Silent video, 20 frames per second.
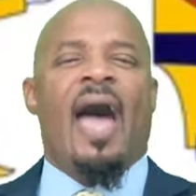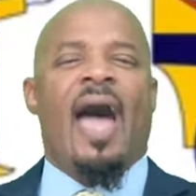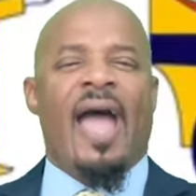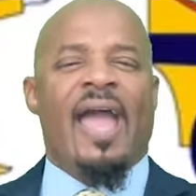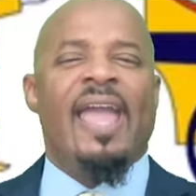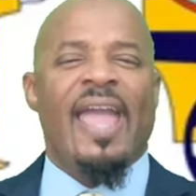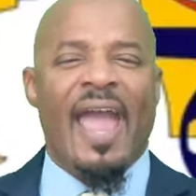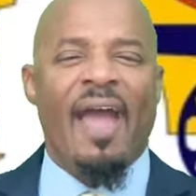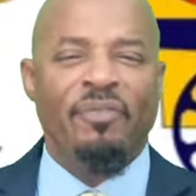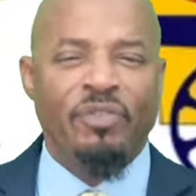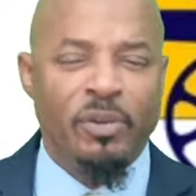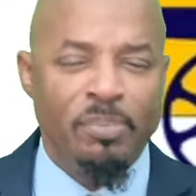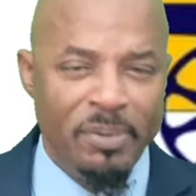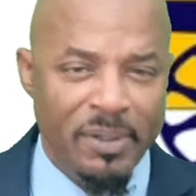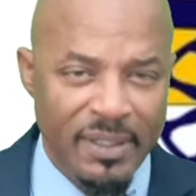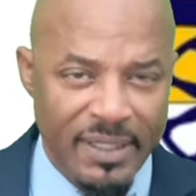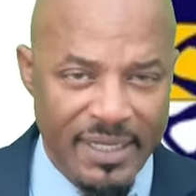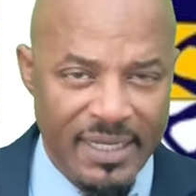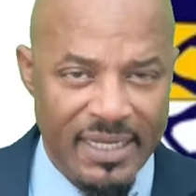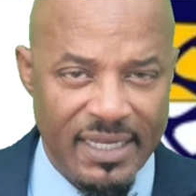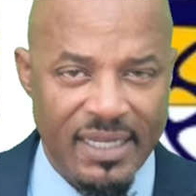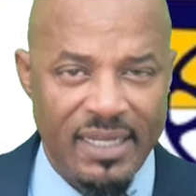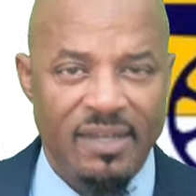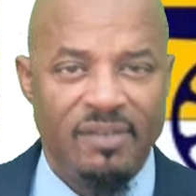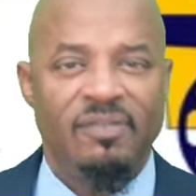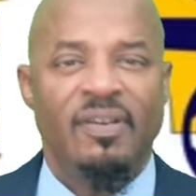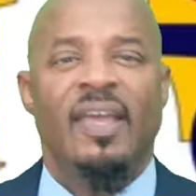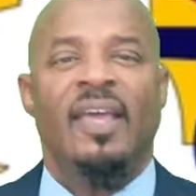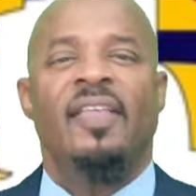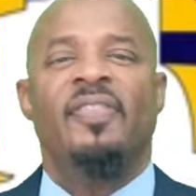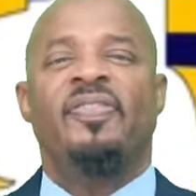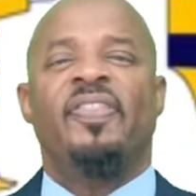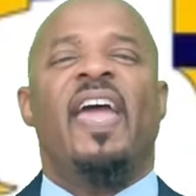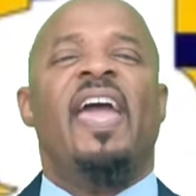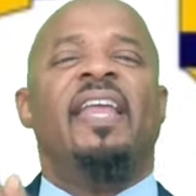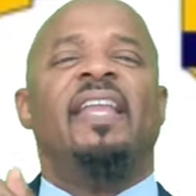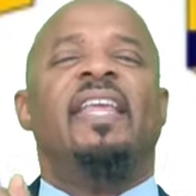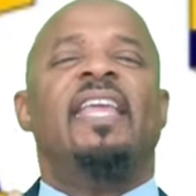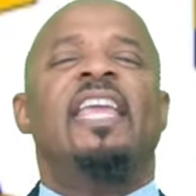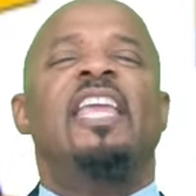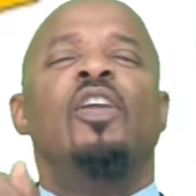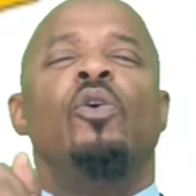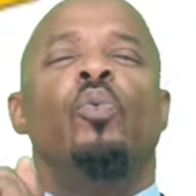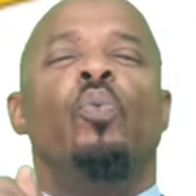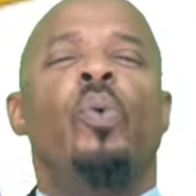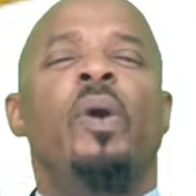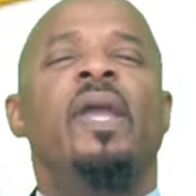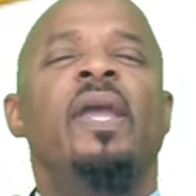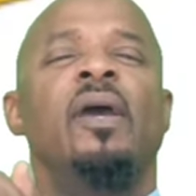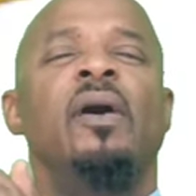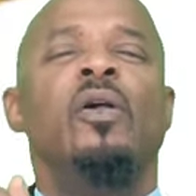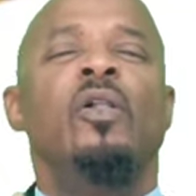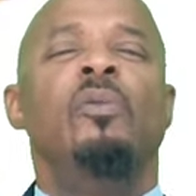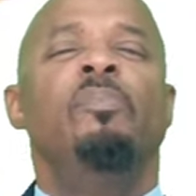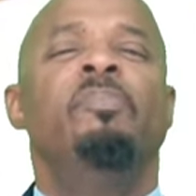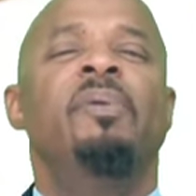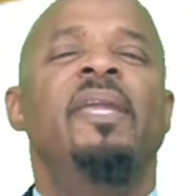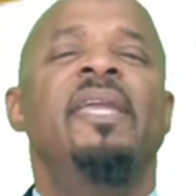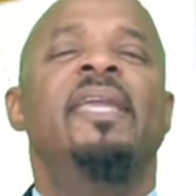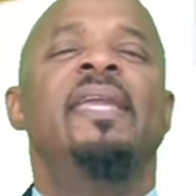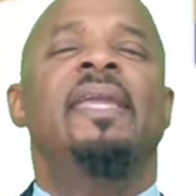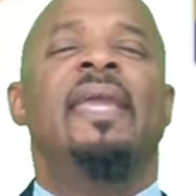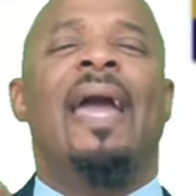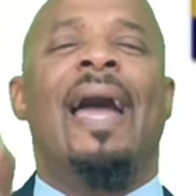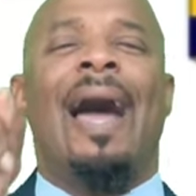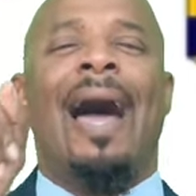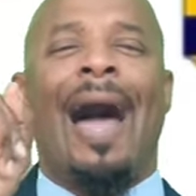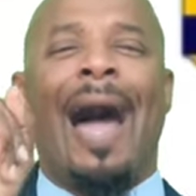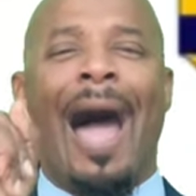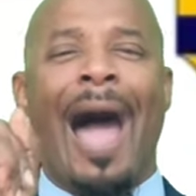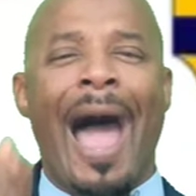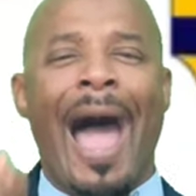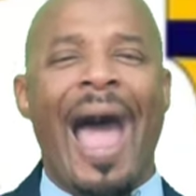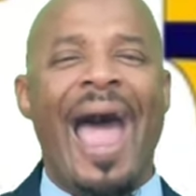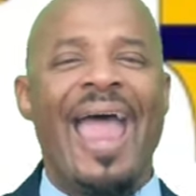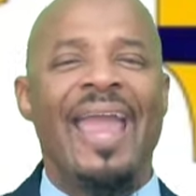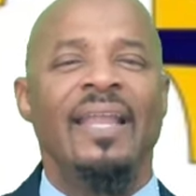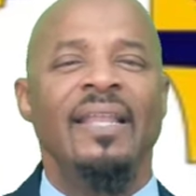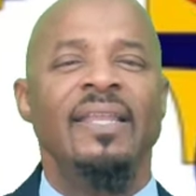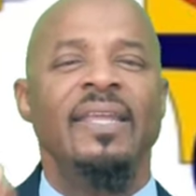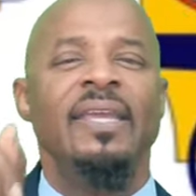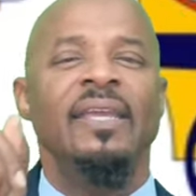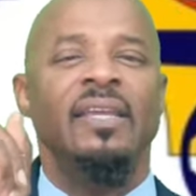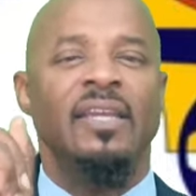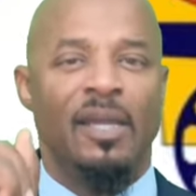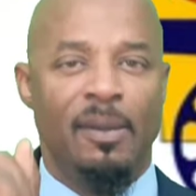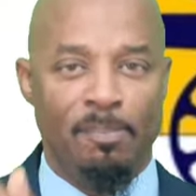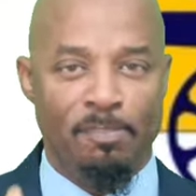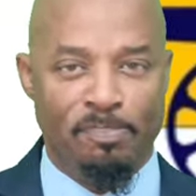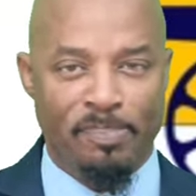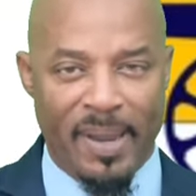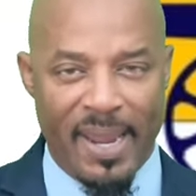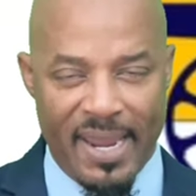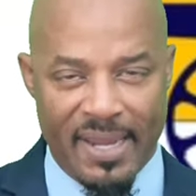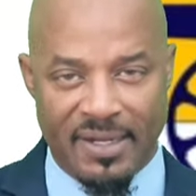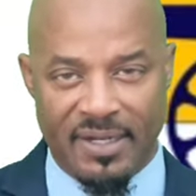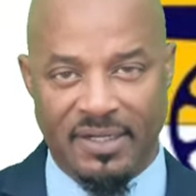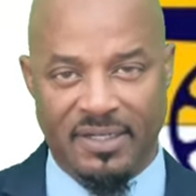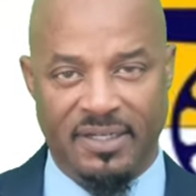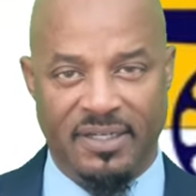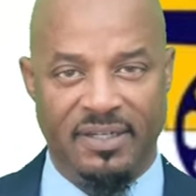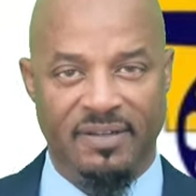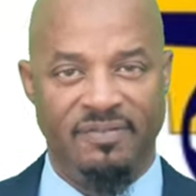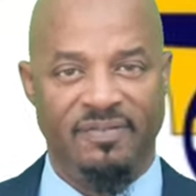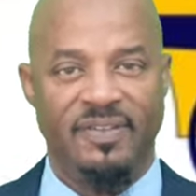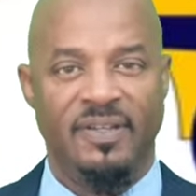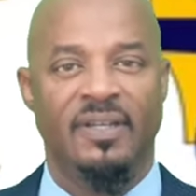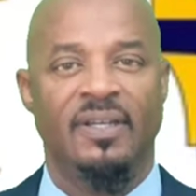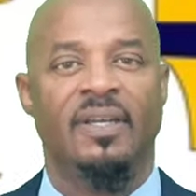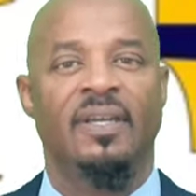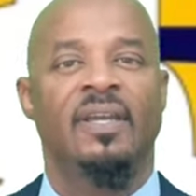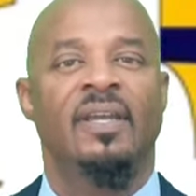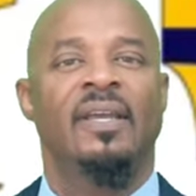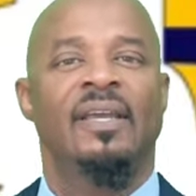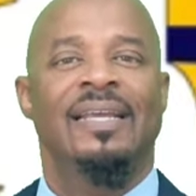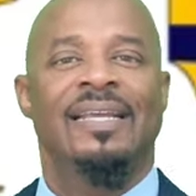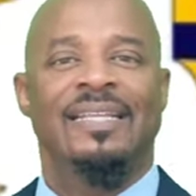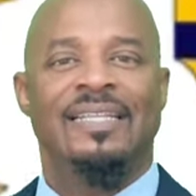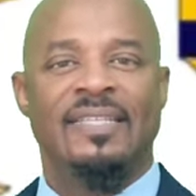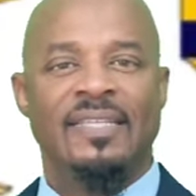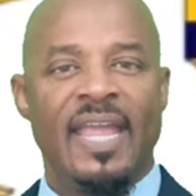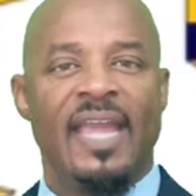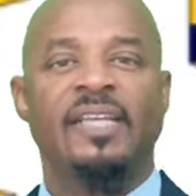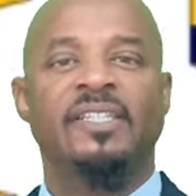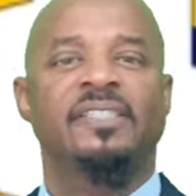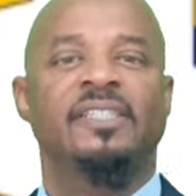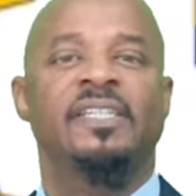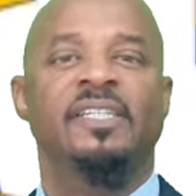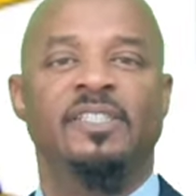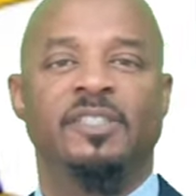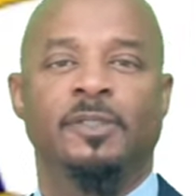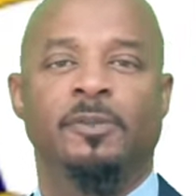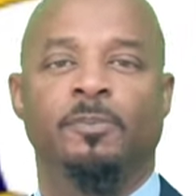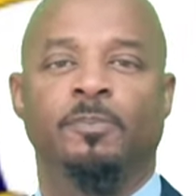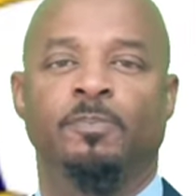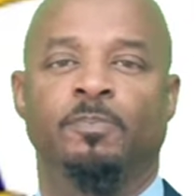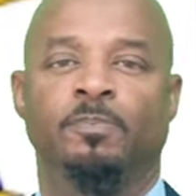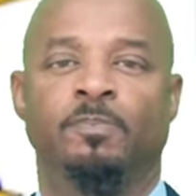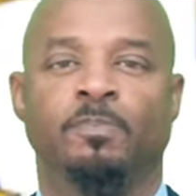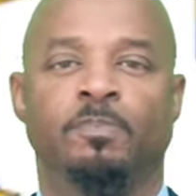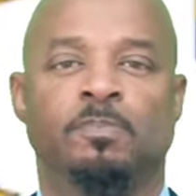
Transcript: I have to believe that he will be highly competitive next season.